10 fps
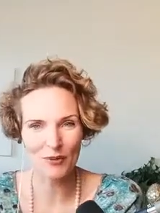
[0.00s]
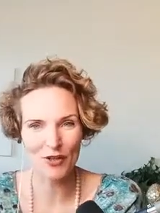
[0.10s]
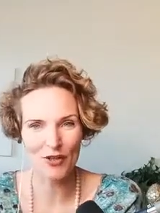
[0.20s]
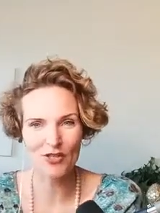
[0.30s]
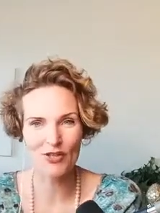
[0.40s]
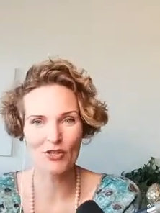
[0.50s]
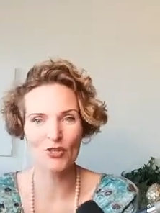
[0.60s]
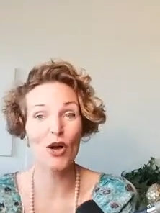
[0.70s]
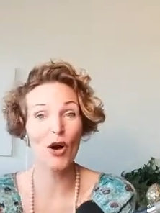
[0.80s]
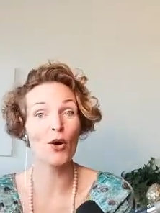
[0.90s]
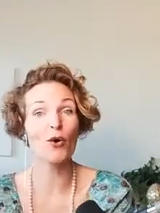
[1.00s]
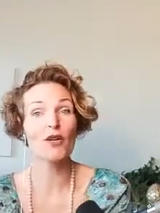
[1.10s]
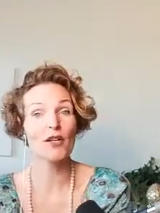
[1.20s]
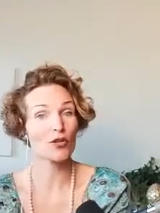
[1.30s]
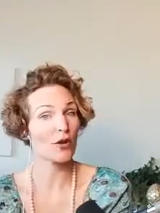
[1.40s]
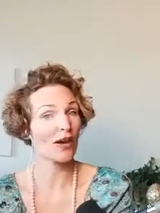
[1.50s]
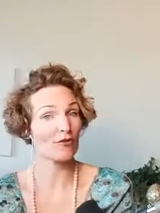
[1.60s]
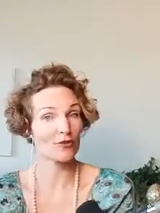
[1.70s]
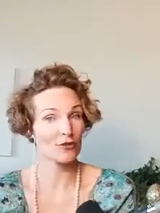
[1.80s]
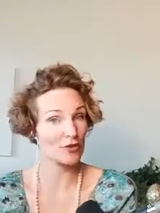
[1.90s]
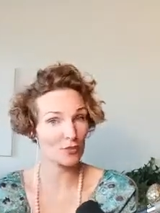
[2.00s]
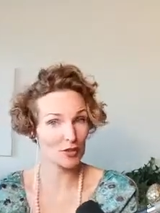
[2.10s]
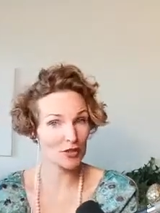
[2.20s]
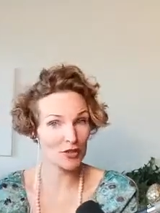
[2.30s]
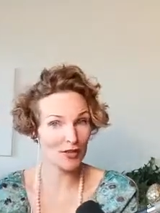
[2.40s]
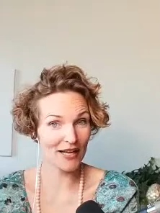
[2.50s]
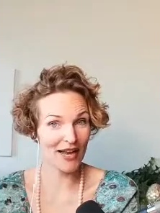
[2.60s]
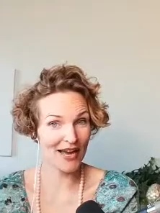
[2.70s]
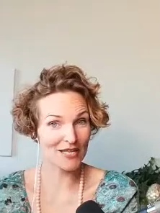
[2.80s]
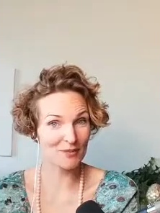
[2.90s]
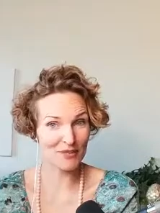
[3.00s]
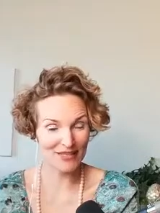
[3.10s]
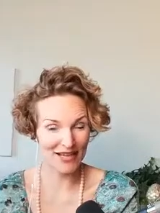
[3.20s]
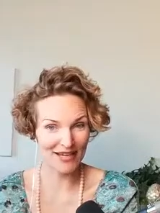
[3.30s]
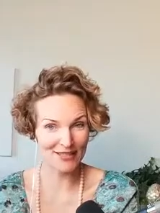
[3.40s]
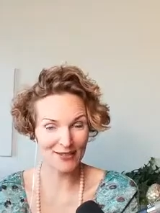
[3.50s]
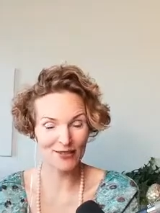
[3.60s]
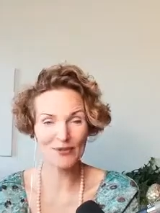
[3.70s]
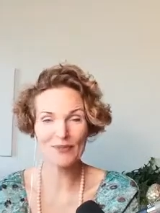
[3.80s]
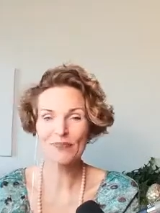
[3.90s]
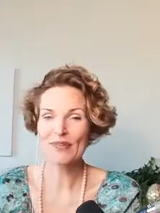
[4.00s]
because you know you have your spiritual guides beside you.